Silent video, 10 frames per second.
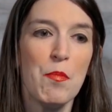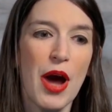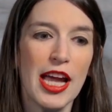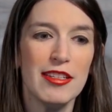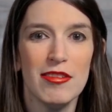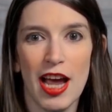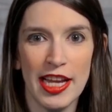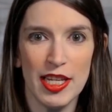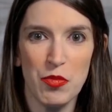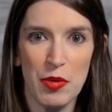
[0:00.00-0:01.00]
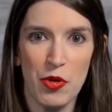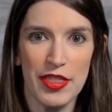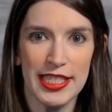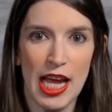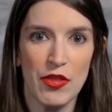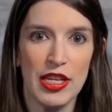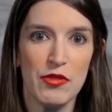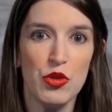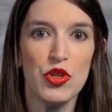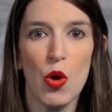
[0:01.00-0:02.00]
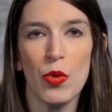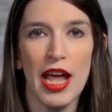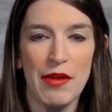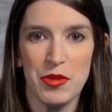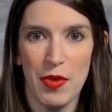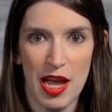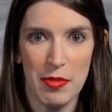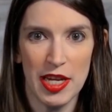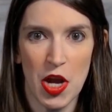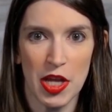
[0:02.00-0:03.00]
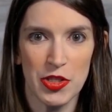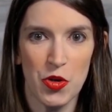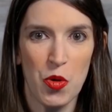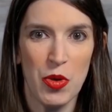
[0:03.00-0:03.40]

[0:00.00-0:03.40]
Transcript: But I did want to point this out, that if you don't want to have to buy a mini console,